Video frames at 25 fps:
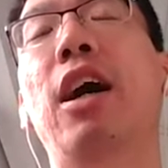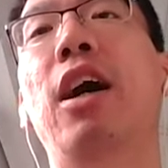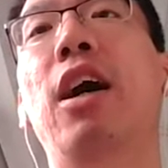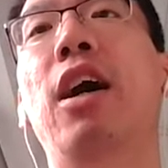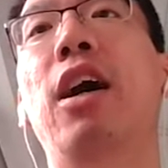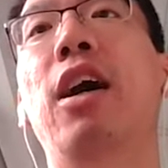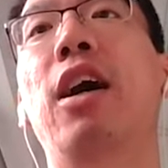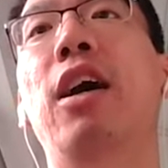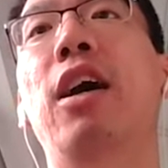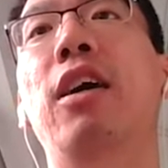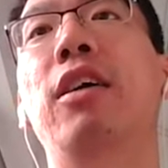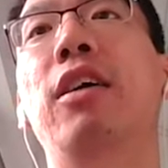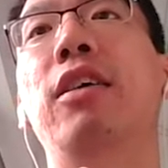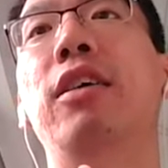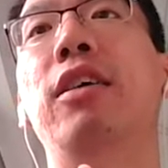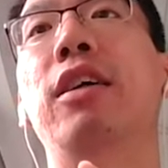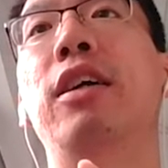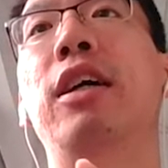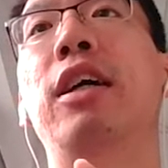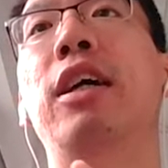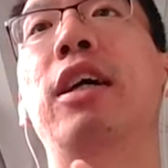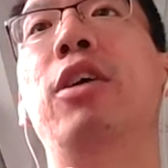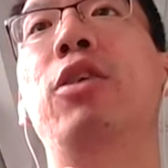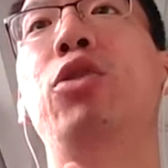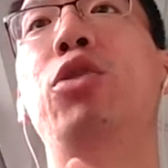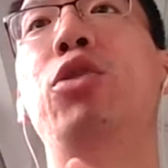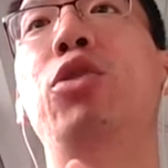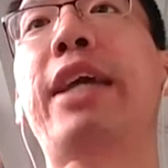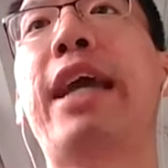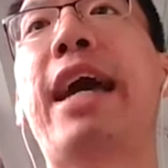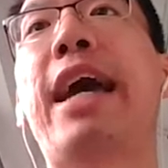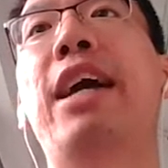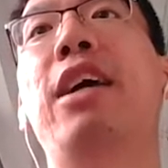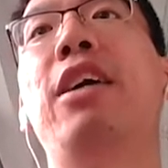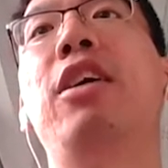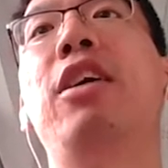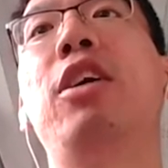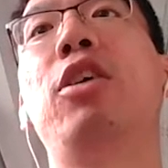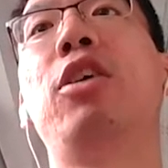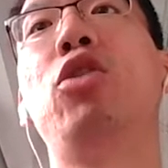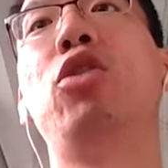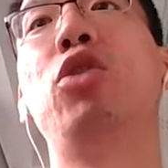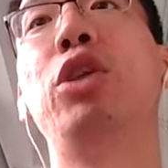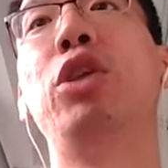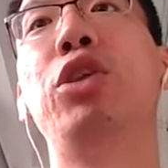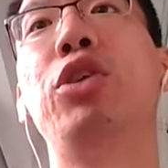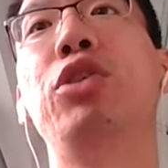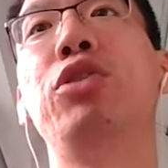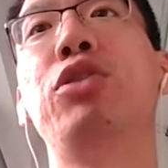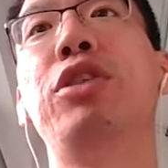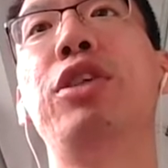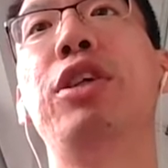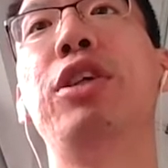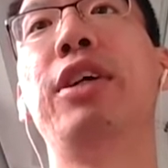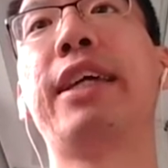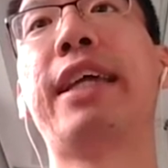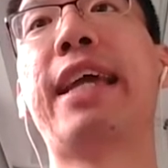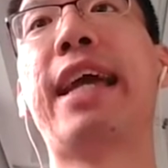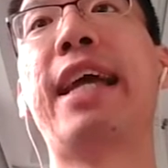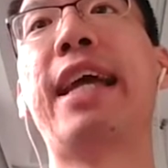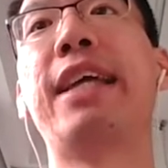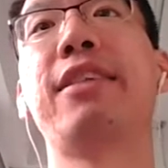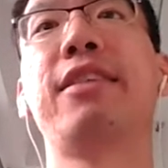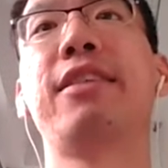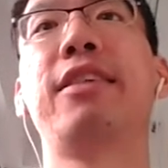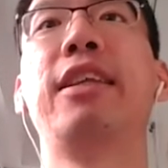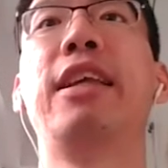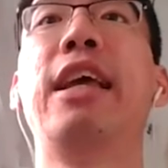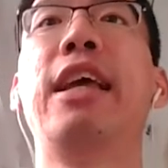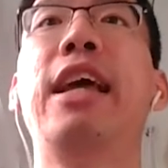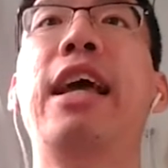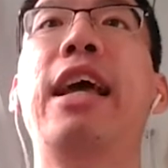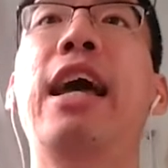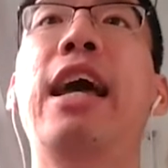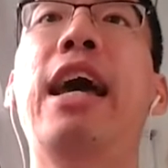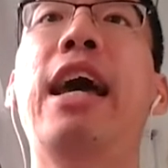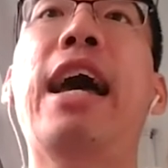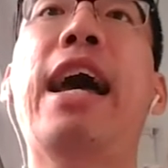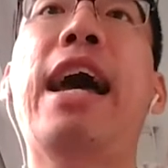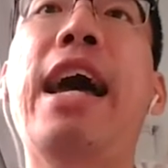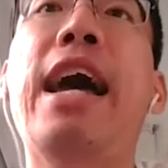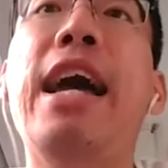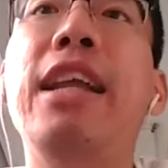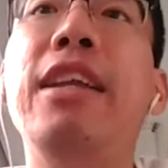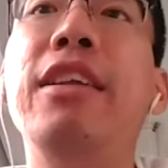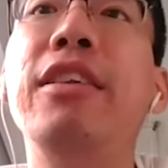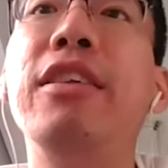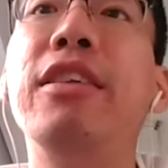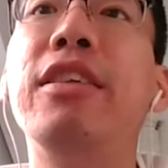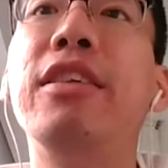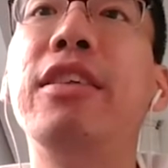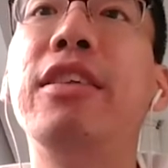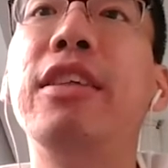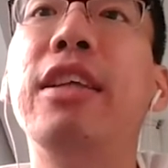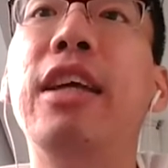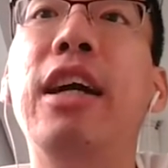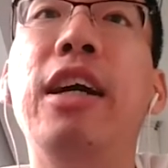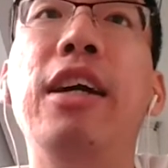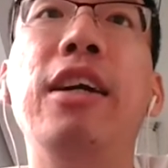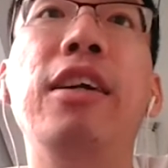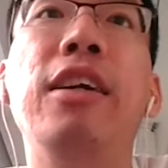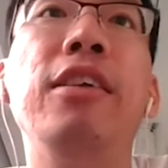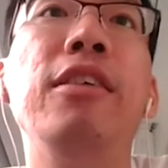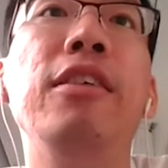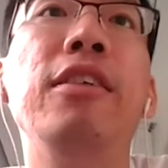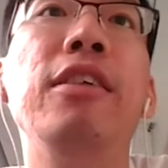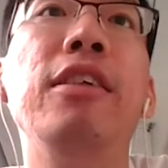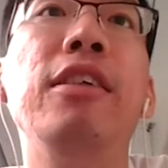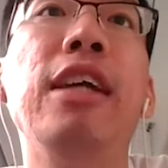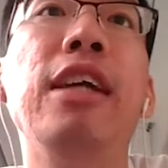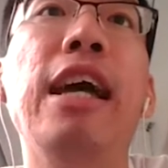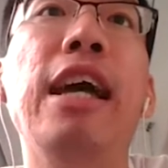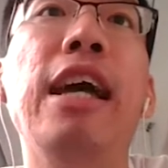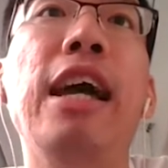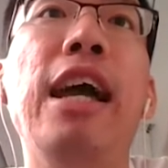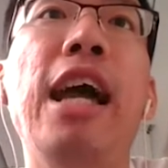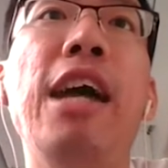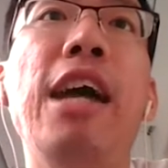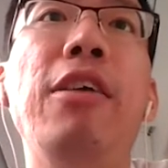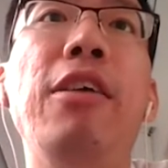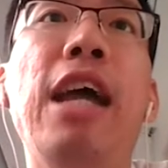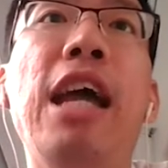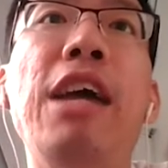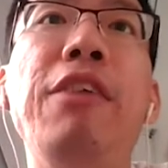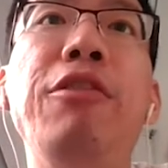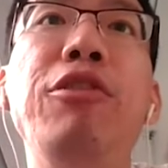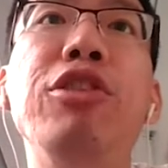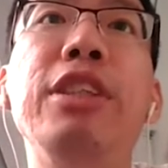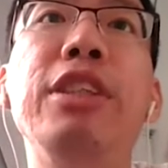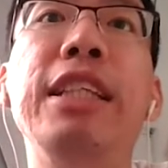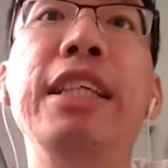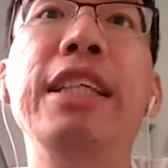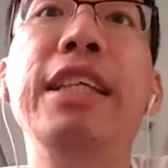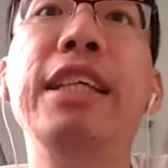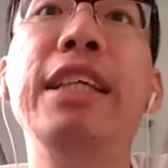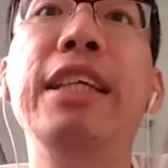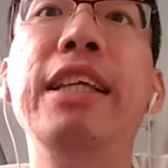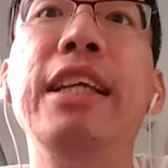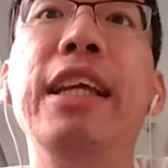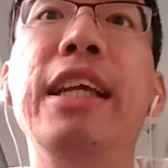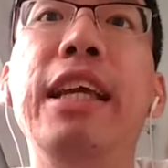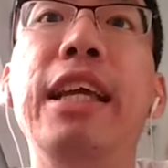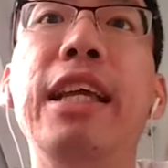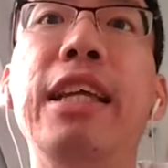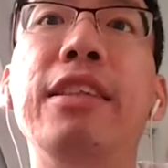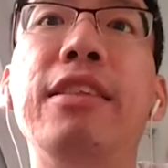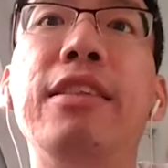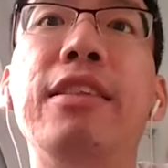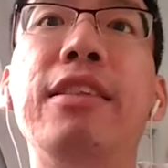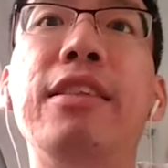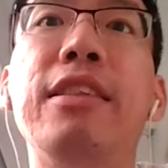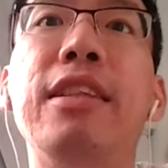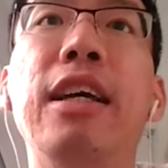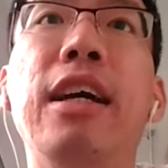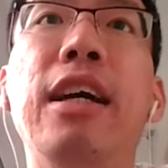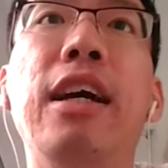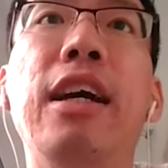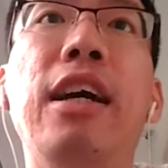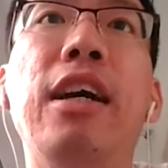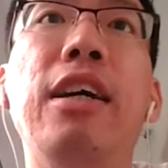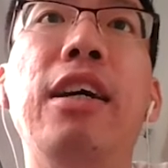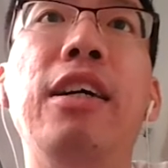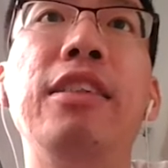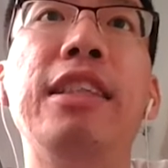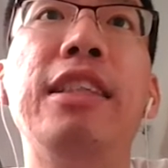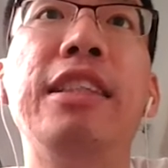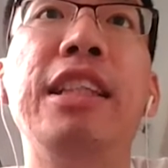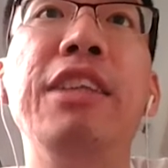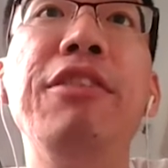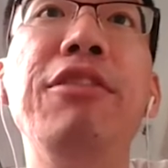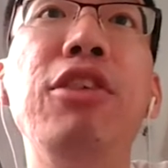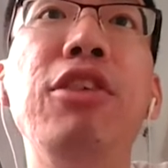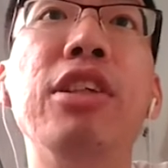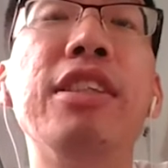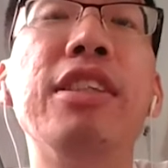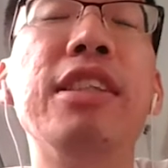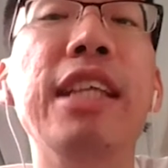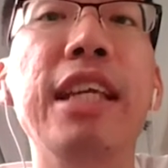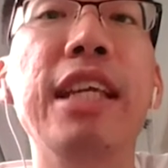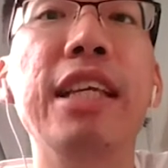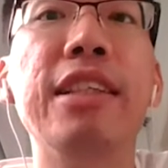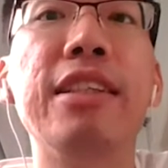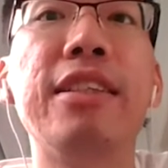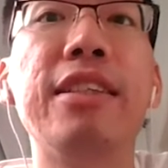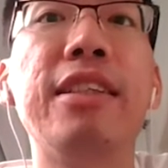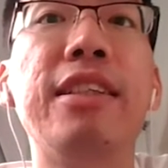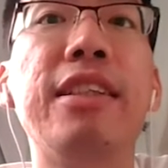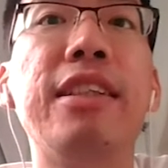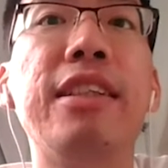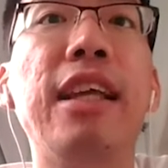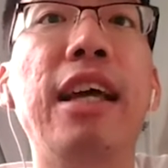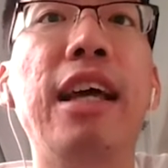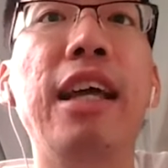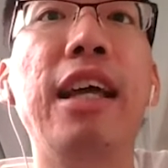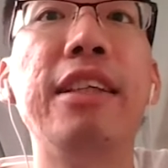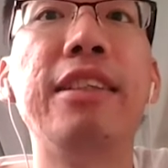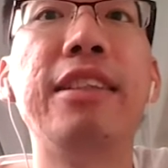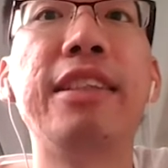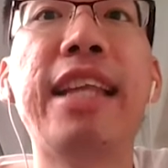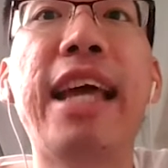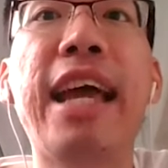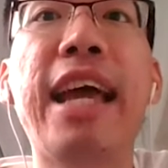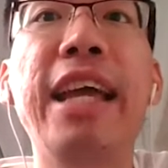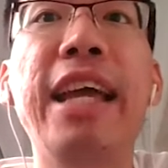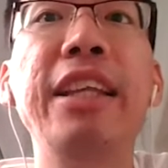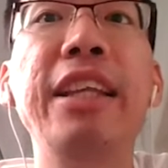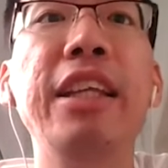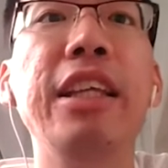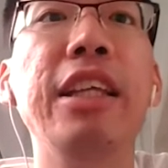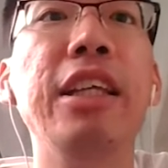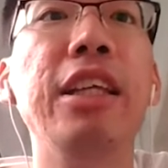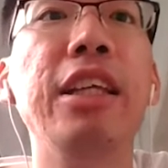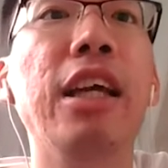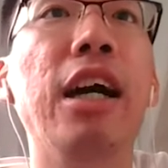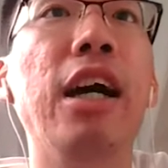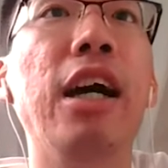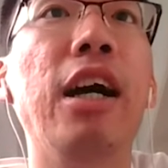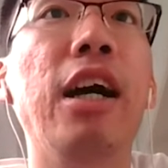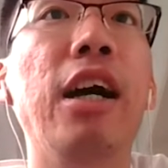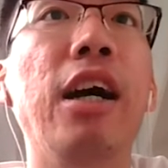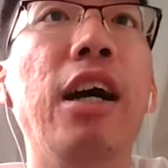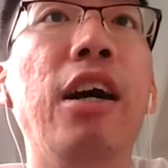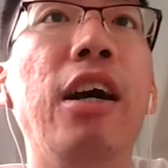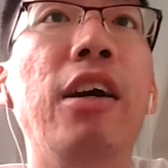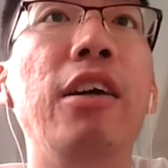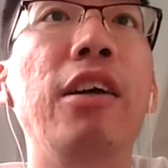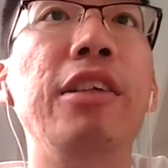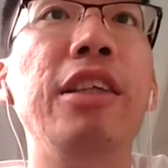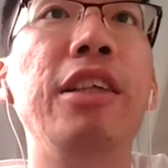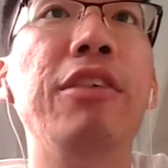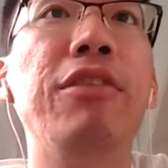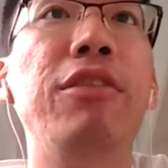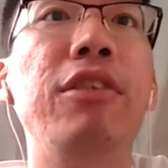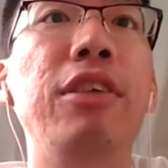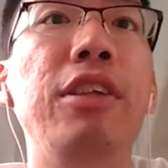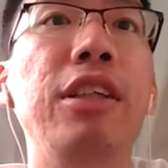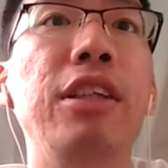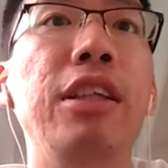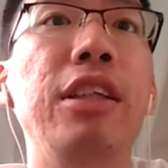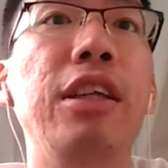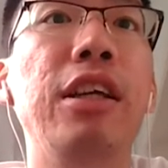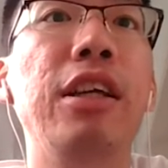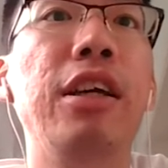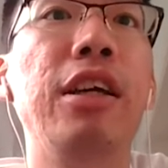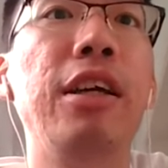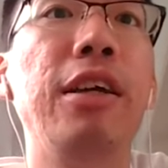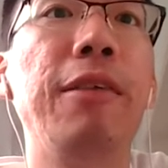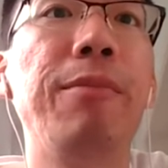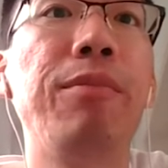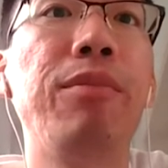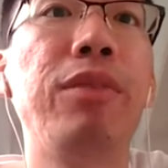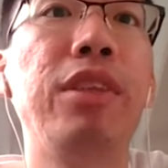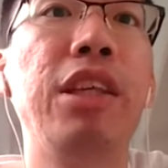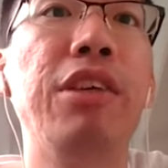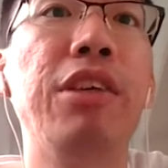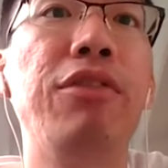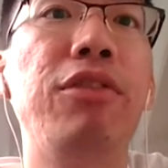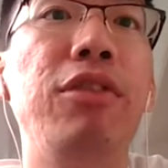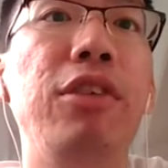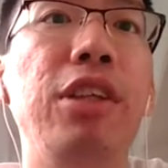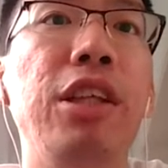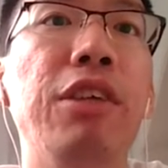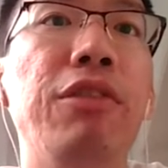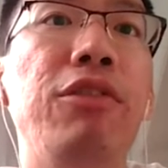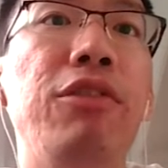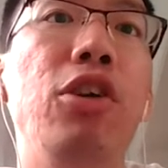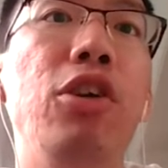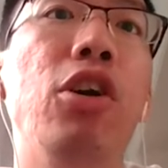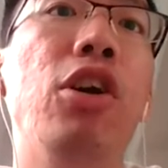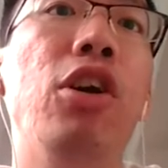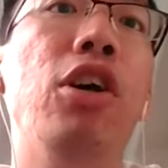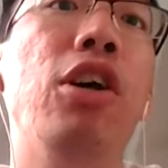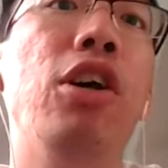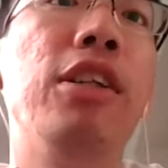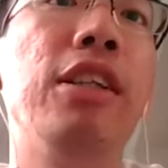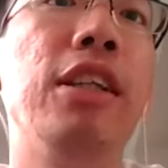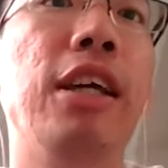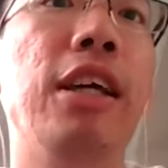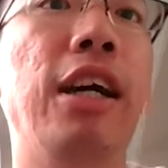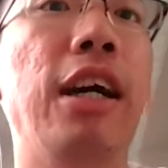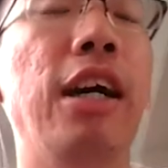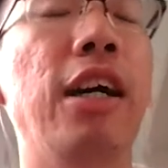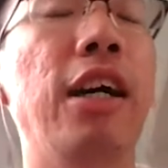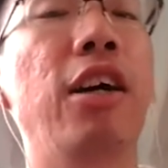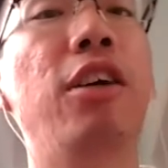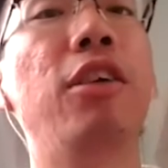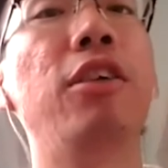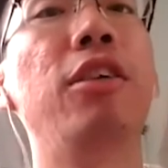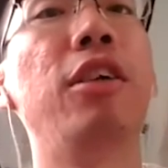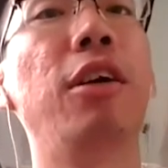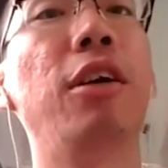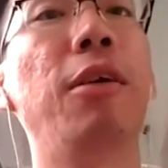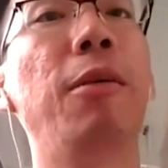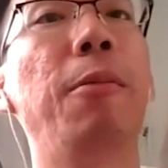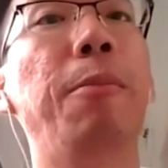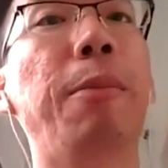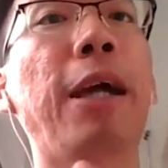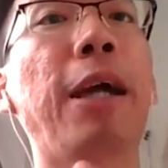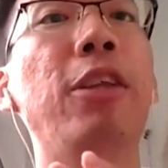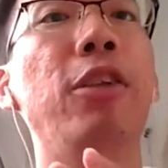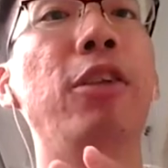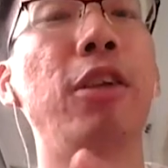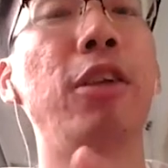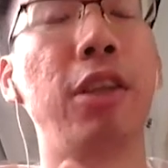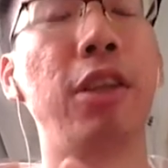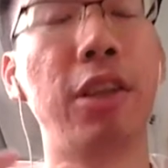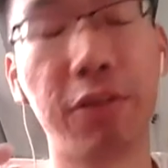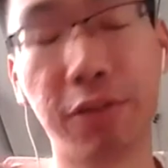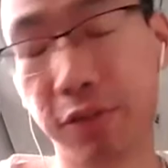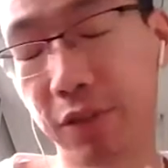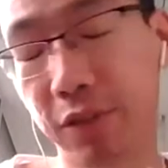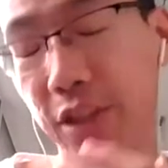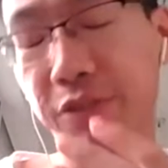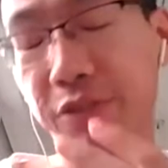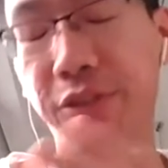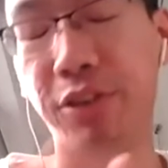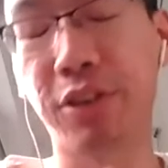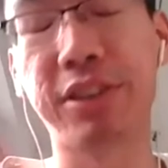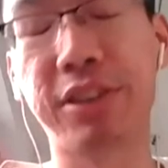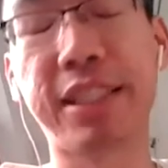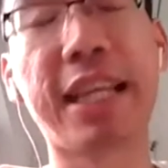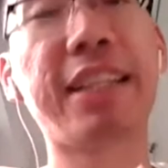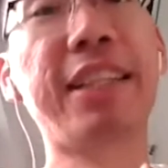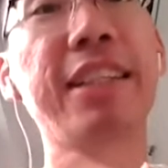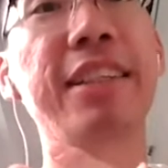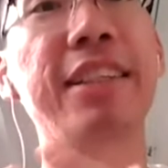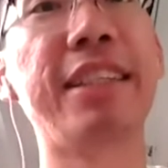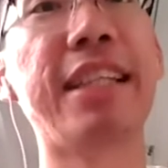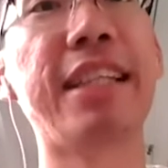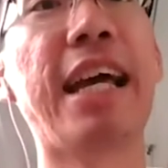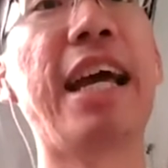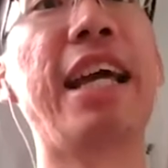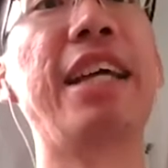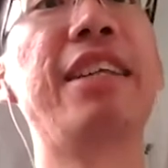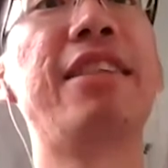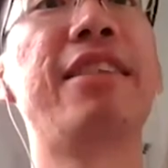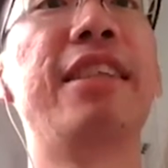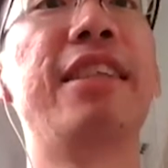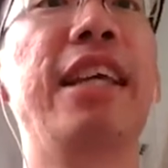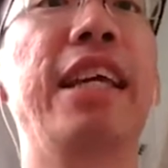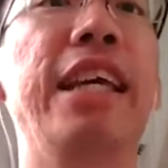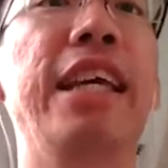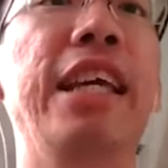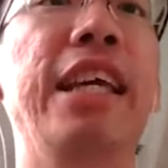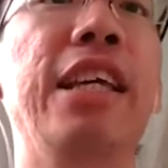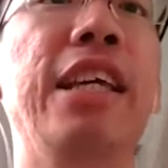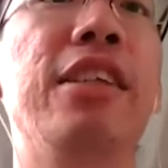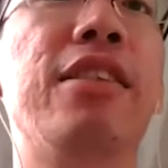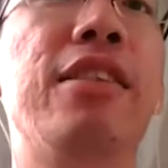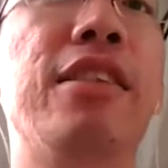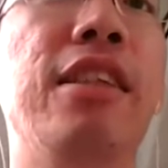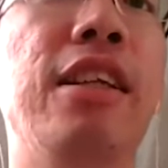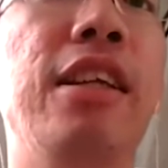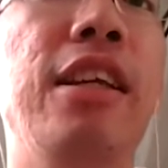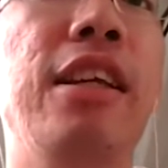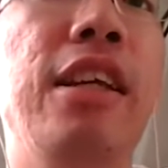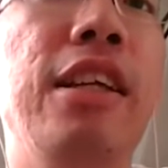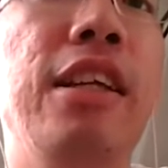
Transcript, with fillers: um, you can reduce your gas, and um, everything is uh, the difference is is tiny uh, if if if your um but if, if your sector size is